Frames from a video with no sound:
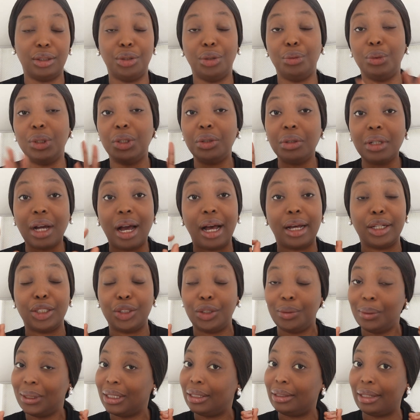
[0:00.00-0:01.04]
So we took our
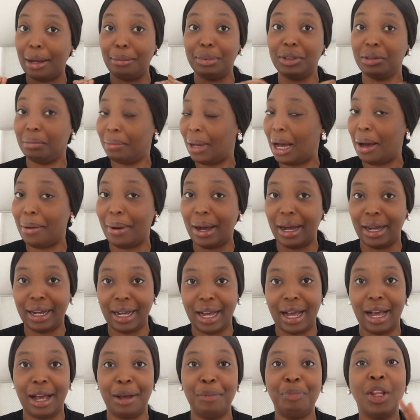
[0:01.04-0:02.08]
sweet time to buy our
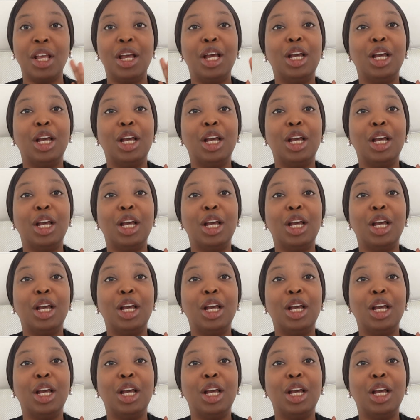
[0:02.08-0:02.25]
car.